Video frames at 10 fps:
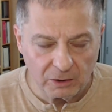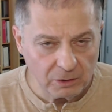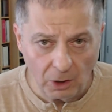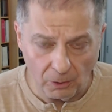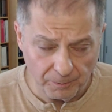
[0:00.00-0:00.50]

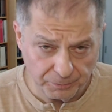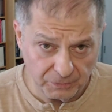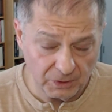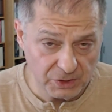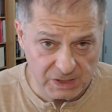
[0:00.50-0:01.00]
No,
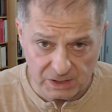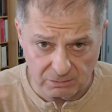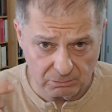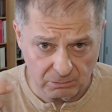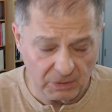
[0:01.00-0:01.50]
you just,
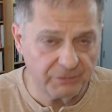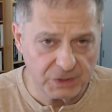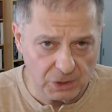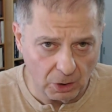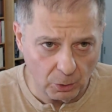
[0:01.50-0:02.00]
if
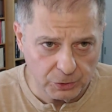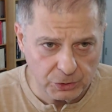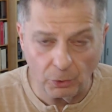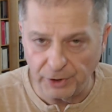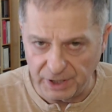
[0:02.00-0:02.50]
it's a host,
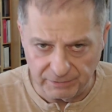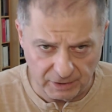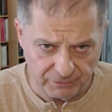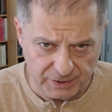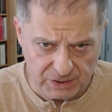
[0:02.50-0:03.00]
or even
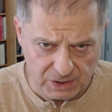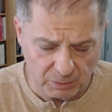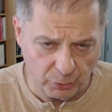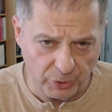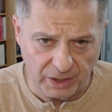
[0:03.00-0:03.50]
if it's the
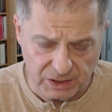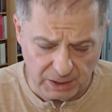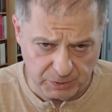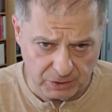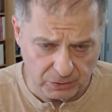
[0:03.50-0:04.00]
bread
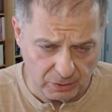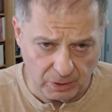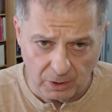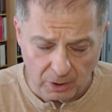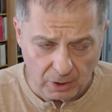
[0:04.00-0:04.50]
dipped into
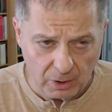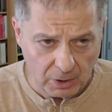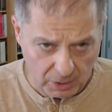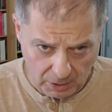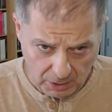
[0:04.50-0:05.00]

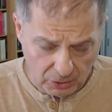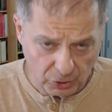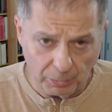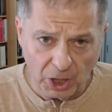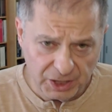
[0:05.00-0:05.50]

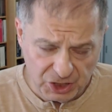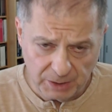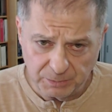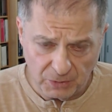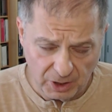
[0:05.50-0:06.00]
the body
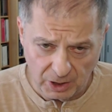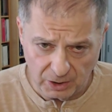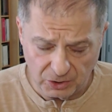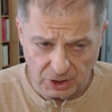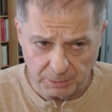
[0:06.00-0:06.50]

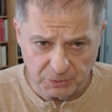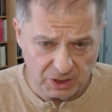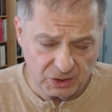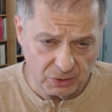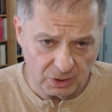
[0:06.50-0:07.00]
dipped
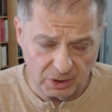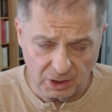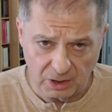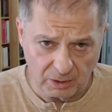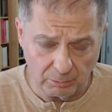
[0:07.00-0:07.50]
into the
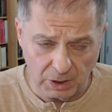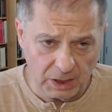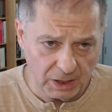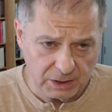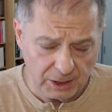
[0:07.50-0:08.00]

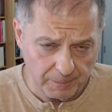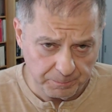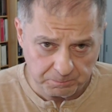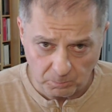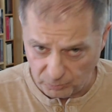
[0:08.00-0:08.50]
blood,
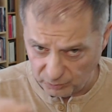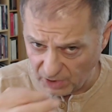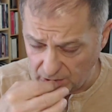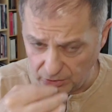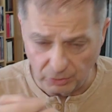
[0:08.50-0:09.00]

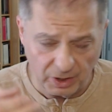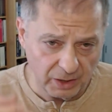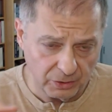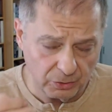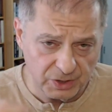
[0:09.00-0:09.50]

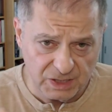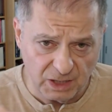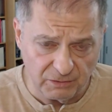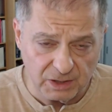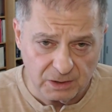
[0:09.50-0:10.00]
you
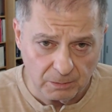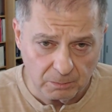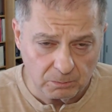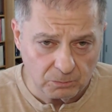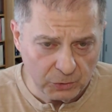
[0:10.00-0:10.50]
receive it,
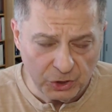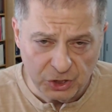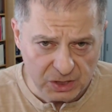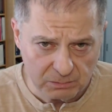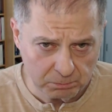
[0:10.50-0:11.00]
you
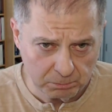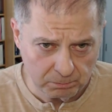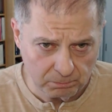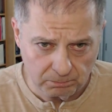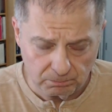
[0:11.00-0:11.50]
just
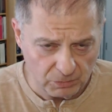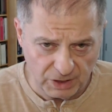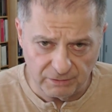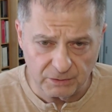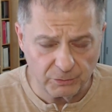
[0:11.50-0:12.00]

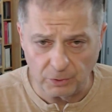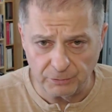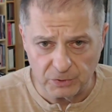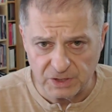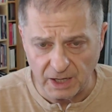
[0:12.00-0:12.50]
leave it for a
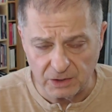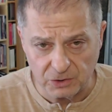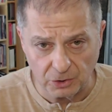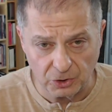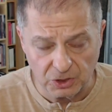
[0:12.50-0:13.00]
few seconds
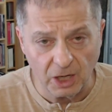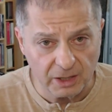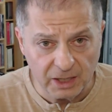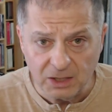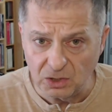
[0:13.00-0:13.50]
on your
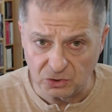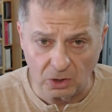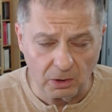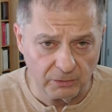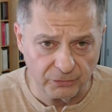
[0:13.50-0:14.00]
tongue, it
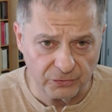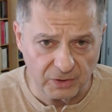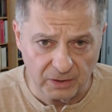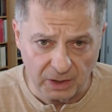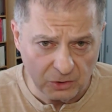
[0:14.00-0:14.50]
dissolves,
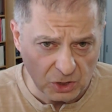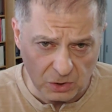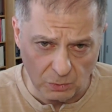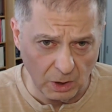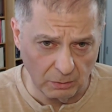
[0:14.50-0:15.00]
and then you just
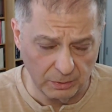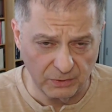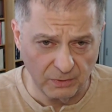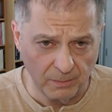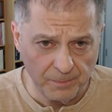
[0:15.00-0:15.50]
swallow it.